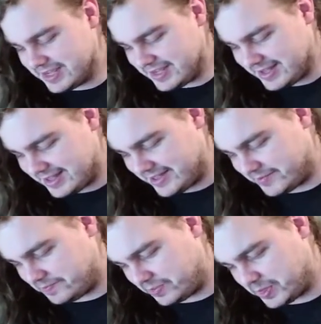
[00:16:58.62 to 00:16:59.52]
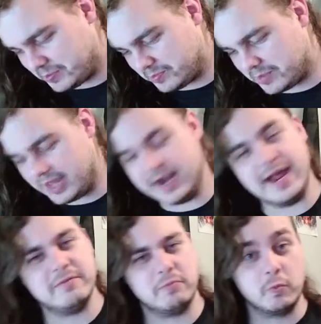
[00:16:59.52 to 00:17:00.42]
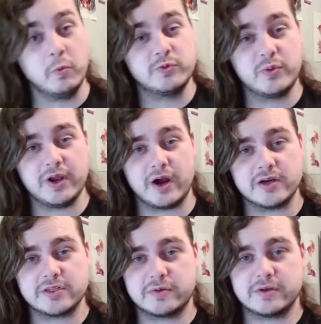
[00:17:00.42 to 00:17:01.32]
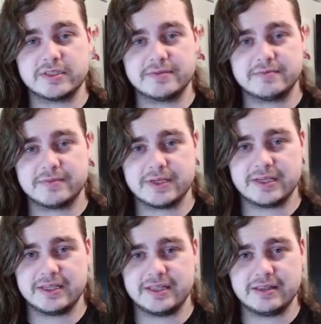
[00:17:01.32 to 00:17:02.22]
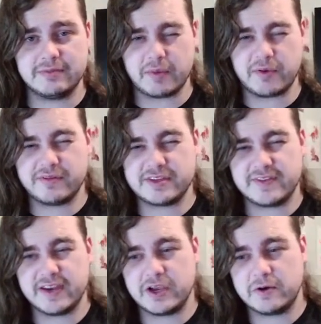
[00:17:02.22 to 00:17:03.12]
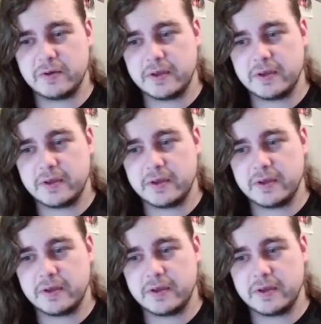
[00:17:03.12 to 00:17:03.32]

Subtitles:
And I was pretty harsh towards him in my previous video.